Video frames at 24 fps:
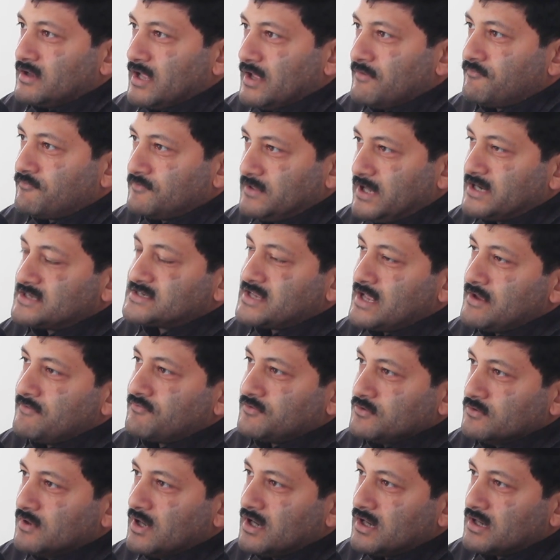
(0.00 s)
If, let's say, if
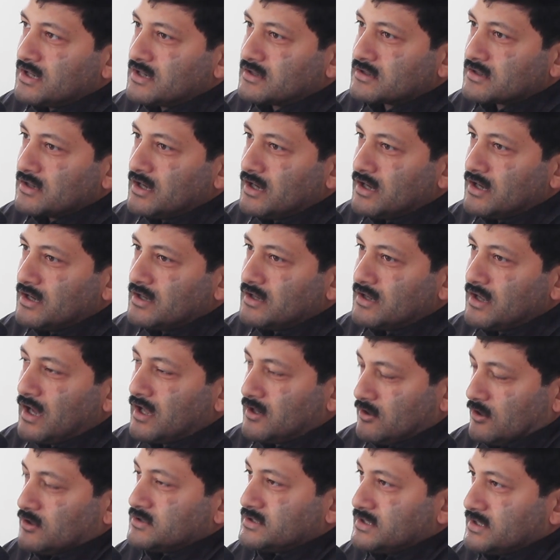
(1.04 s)
you are
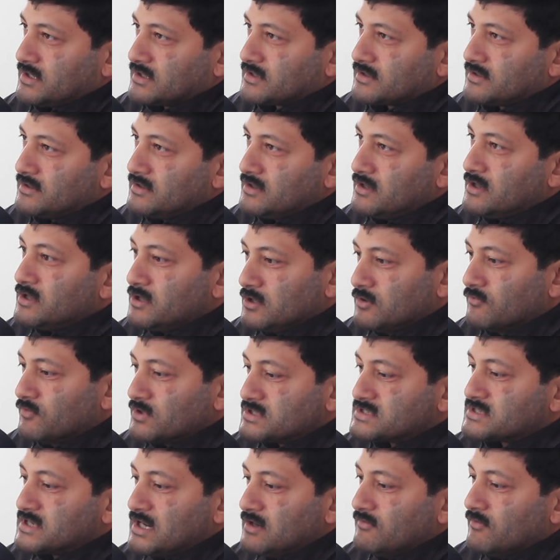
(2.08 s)
an author, you
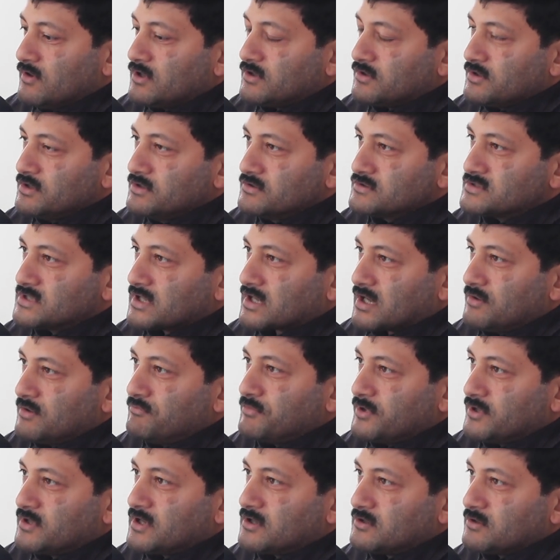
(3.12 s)
would still want to use the
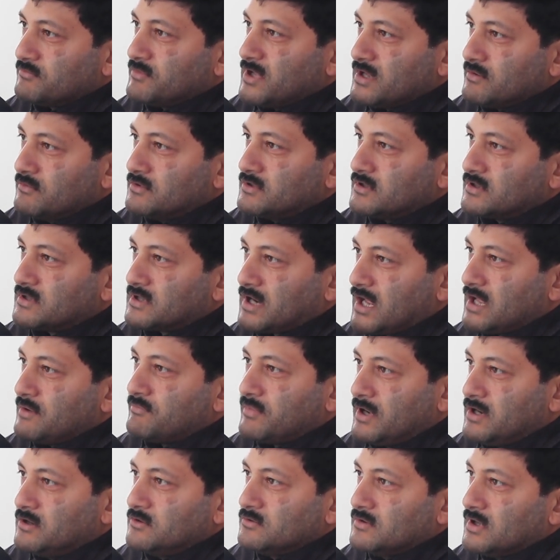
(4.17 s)
computer to be able to type
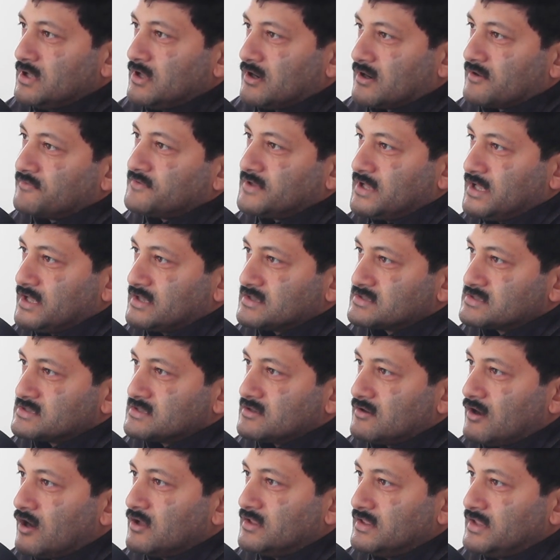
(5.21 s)
and do a lot of things
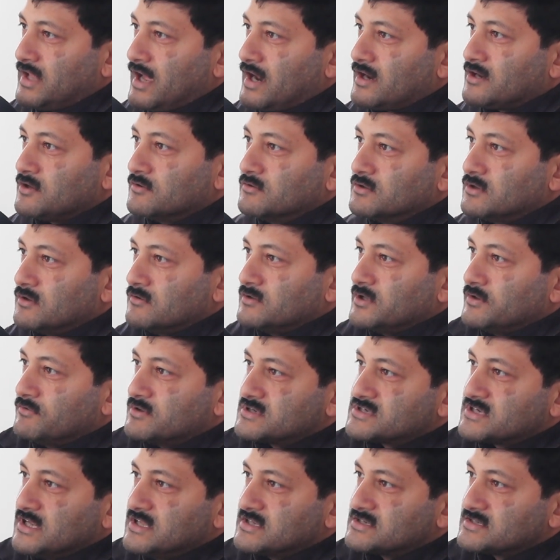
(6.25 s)
on that. You would
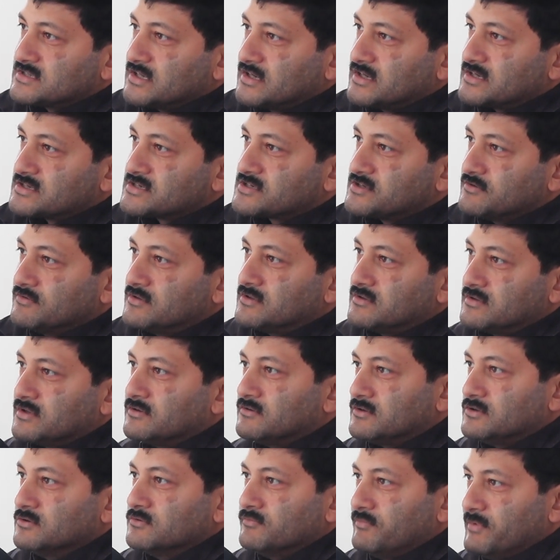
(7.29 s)
still search, you
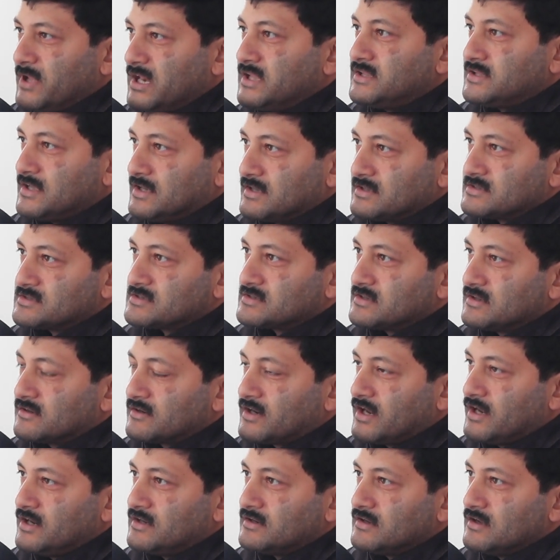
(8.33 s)
would do many things,
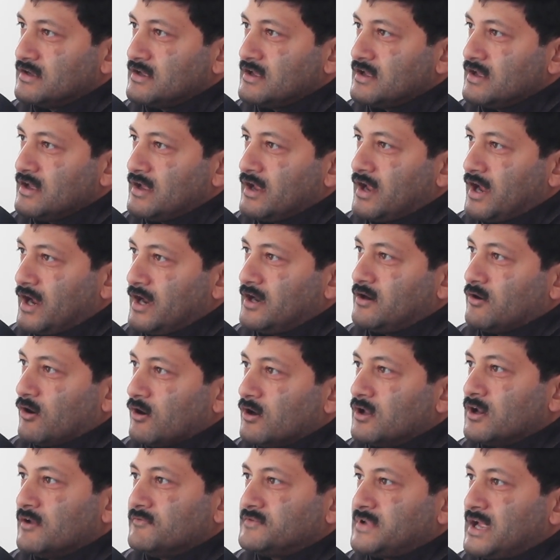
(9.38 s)
right? And
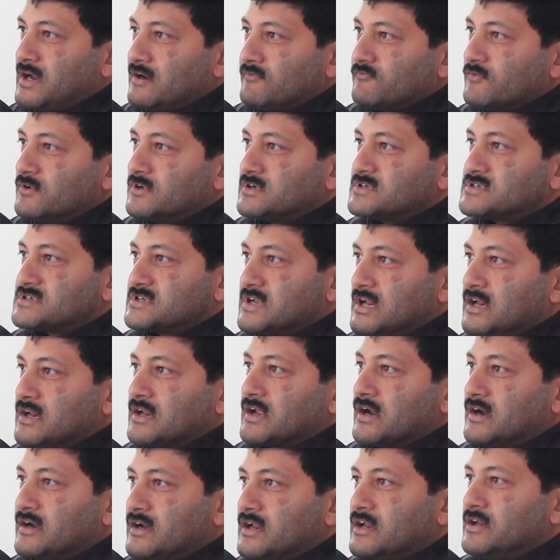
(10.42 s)
all of that would still
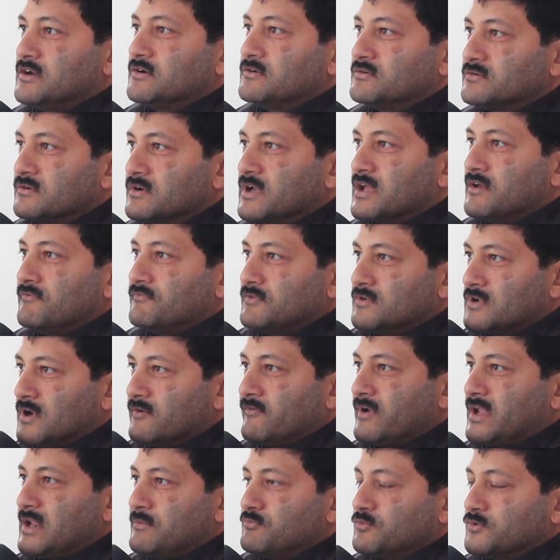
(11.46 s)
continue to give you a
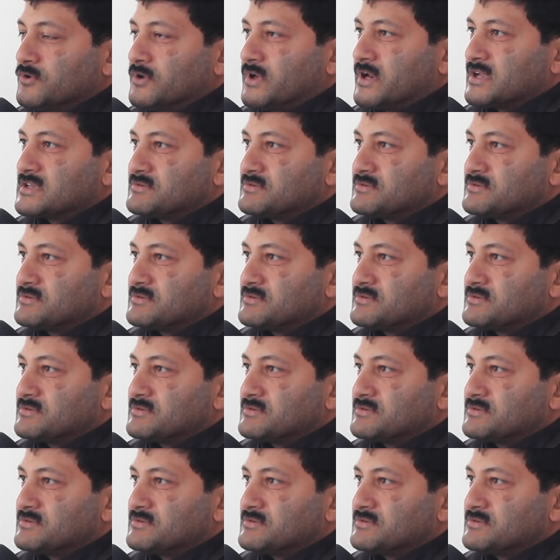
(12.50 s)
very poor